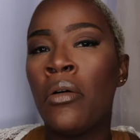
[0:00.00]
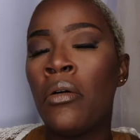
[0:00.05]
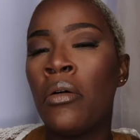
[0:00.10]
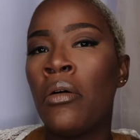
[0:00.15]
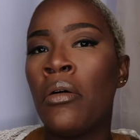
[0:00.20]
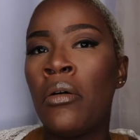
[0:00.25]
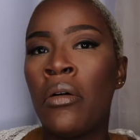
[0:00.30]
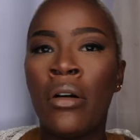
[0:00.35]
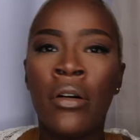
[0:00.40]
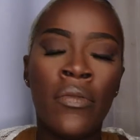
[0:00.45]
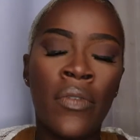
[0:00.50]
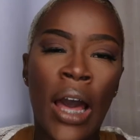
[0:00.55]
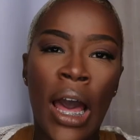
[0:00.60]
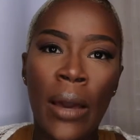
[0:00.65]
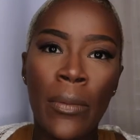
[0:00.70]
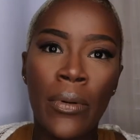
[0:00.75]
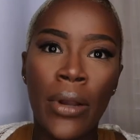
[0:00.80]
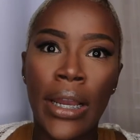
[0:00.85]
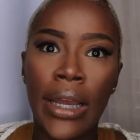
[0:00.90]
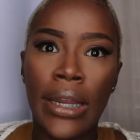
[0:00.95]
on
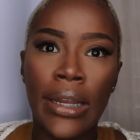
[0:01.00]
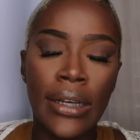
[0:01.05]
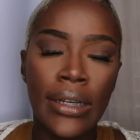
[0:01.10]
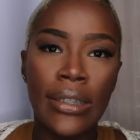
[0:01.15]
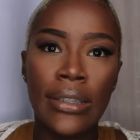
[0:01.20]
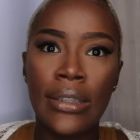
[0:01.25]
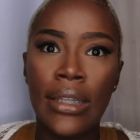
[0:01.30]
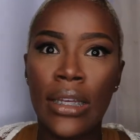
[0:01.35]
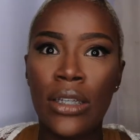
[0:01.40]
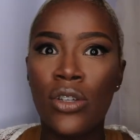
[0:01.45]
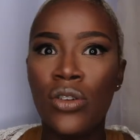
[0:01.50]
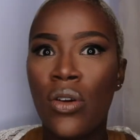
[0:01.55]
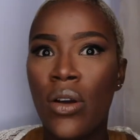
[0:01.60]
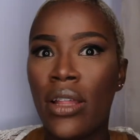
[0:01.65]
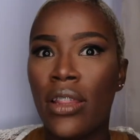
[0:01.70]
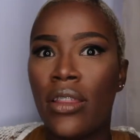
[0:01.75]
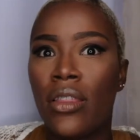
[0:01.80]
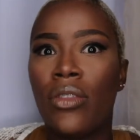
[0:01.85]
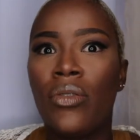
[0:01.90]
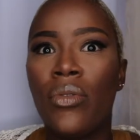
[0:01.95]
vibrators that you
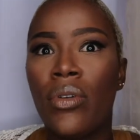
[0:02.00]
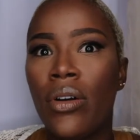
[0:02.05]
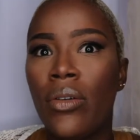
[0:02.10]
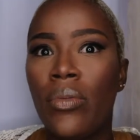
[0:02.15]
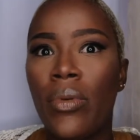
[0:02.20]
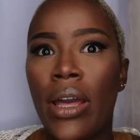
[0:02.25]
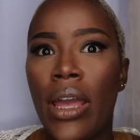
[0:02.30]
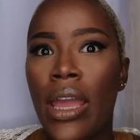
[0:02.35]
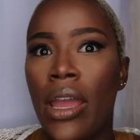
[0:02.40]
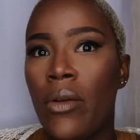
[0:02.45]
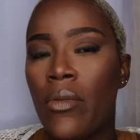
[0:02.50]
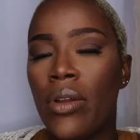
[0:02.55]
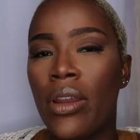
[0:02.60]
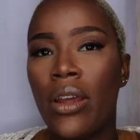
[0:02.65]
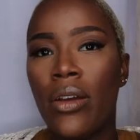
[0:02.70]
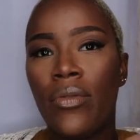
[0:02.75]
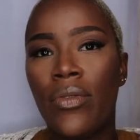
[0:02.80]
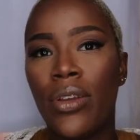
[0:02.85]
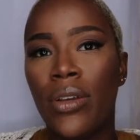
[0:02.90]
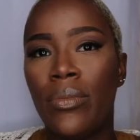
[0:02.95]
have to throw away
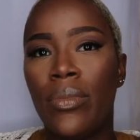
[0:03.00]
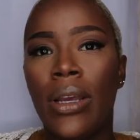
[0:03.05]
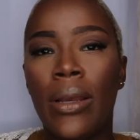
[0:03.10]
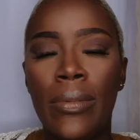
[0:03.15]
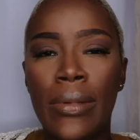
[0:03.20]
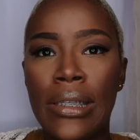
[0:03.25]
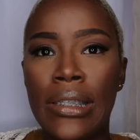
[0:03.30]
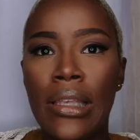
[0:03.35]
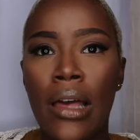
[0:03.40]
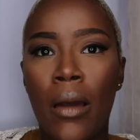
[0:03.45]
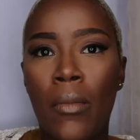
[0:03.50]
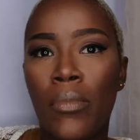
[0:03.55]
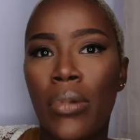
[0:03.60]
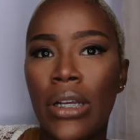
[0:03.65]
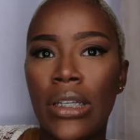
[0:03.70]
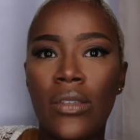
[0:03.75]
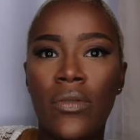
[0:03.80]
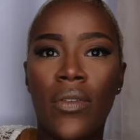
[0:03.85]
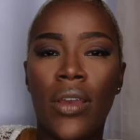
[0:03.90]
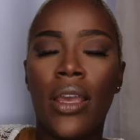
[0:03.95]
whenever your baby stop
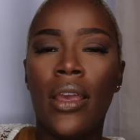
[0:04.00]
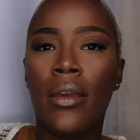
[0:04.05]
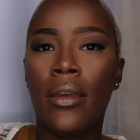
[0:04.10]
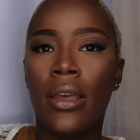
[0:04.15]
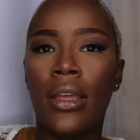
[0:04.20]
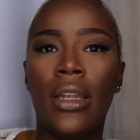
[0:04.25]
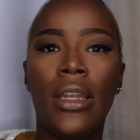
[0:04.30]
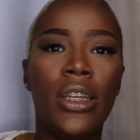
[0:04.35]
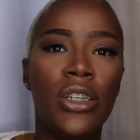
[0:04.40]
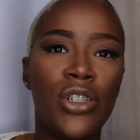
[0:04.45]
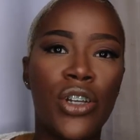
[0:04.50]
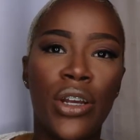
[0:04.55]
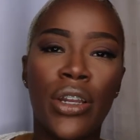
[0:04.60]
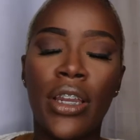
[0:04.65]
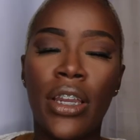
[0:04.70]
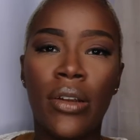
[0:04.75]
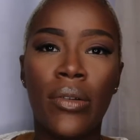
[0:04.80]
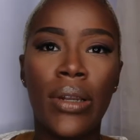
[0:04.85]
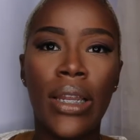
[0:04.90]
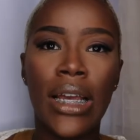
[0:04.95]
breastfeeding, the
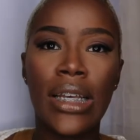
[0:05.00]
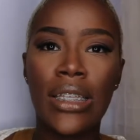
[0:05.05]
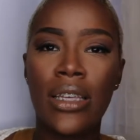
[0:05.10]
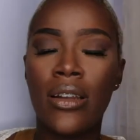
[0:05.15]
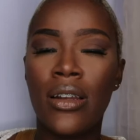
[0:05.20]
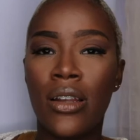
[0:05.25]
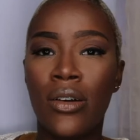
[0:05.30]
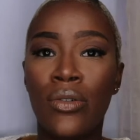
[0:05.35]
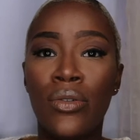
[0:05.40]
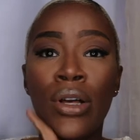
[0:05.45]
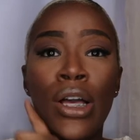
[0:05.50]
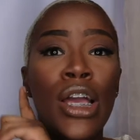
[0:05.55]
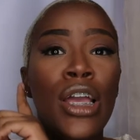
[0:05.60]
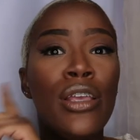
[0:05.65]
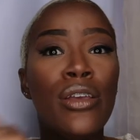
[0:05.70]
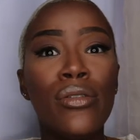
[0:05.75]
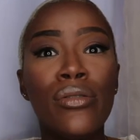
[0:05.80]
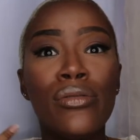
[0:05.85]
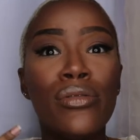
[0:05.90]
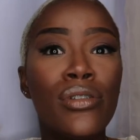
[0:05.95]
journey don't last long,
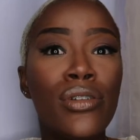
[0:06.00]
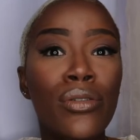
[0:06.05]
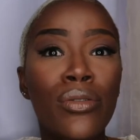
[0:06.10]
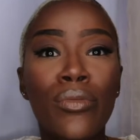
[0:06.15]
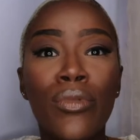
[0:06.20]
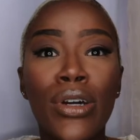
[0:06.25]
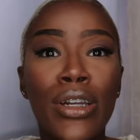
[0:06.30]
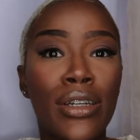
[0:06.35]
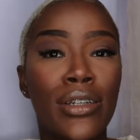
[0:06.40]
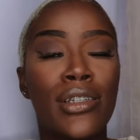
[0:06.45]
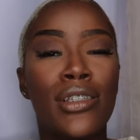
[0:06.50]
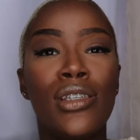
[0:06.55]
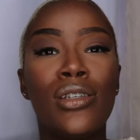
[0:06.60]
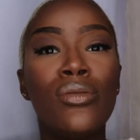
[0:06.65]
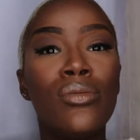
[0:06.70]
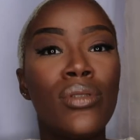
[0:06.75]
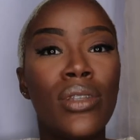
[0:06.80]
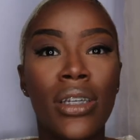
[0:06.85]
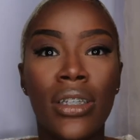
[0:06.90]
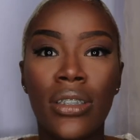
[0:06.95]
use two, one of the
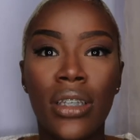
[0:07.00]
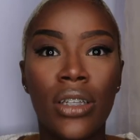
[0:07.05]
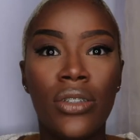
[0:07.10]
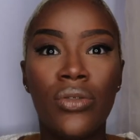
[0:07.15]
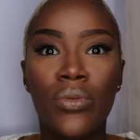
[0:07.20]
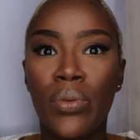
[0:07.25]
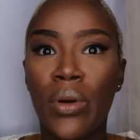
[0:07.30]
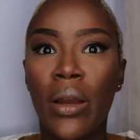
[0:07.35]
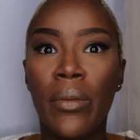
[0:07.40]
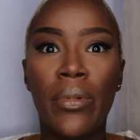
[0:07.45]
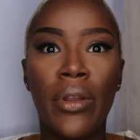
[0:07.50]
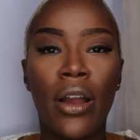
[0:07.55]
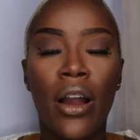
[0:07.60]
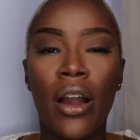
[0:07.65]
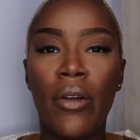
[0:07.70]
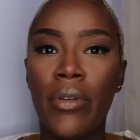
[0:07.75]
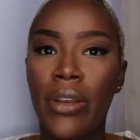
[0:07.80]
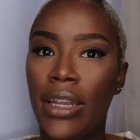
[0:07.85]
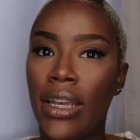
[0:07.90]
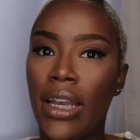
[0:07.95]
two things that you probably
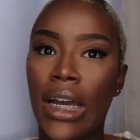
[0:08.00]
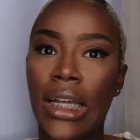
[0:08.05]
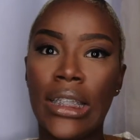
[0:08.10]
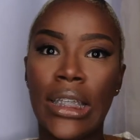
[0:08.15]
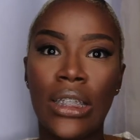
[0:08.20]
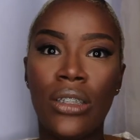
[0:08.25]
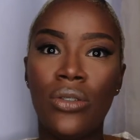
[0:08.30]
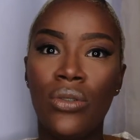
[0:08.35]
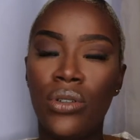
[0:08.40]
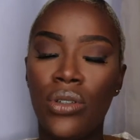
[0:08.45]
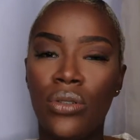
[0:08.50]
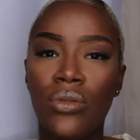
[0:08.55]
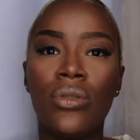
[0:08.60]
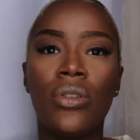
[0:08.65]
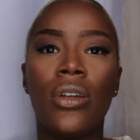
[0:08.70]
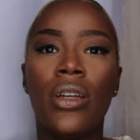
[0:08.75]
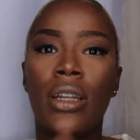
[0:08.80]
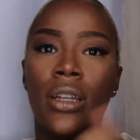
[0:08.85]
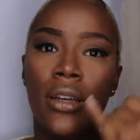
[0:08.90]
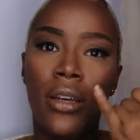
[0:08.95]
already got that you use
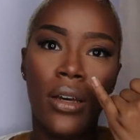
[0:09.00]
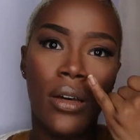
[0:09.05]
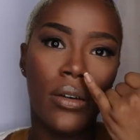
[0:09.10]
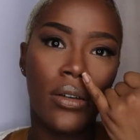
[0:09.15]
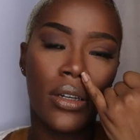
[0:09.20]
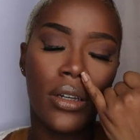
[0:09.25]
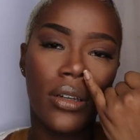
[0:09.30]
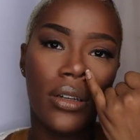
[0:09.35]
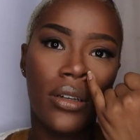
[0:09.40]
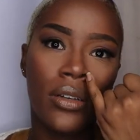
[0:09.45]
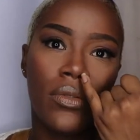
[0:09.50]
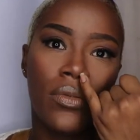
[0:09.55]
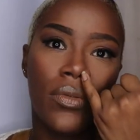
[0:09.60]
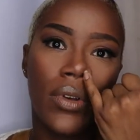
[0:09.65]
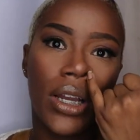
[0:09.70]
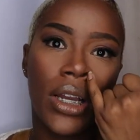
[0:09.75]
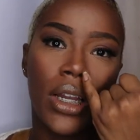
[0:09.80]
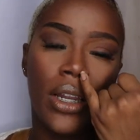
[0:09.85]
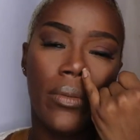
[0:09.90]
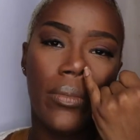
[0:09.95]
on a, on a
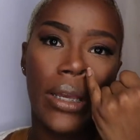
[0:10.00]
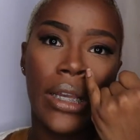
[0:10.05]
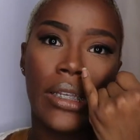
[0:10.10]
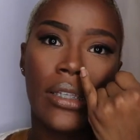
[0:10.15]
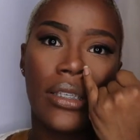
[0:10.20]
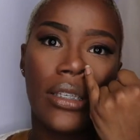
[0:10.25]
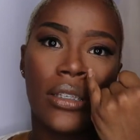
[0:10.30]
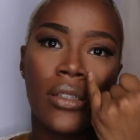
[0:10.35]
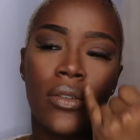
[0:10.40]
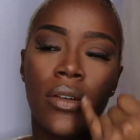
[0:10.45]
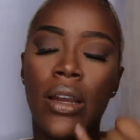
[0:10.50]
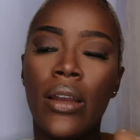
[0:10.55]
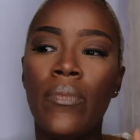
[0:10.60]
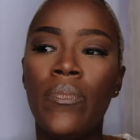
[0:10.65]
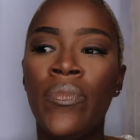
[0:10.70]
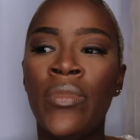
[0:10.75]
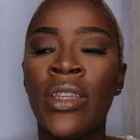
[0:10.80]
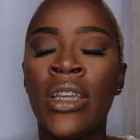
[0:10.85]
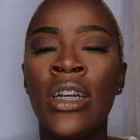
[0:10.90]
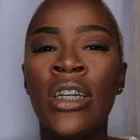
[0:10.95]
regular basis, right?
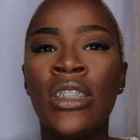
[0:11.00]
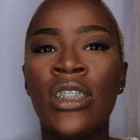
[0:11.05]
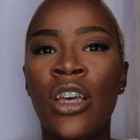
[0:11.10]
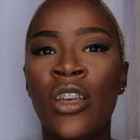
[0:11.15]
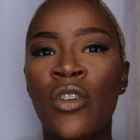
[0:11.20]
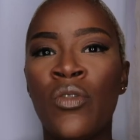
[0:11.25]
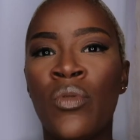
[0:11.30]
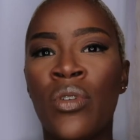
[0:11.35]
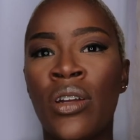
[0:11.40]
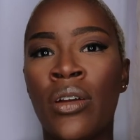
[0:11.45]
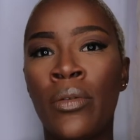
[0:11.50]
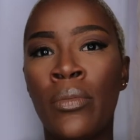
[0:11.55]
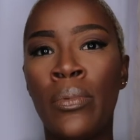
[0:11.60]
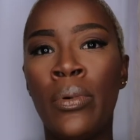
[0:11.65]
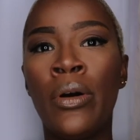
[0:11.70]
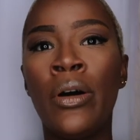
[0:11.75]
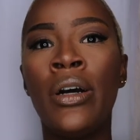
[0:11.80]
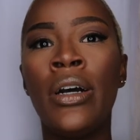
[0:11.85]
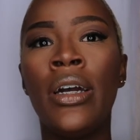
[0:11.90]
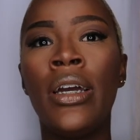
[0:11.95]
So you wanna
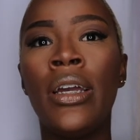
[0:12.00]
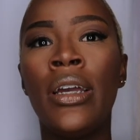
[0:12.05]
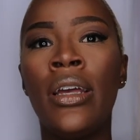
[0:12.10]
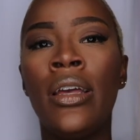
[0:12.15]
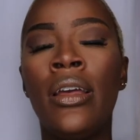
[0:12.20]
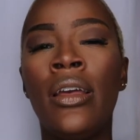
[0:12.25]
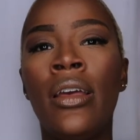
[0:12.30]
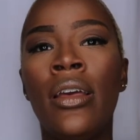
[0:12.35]
put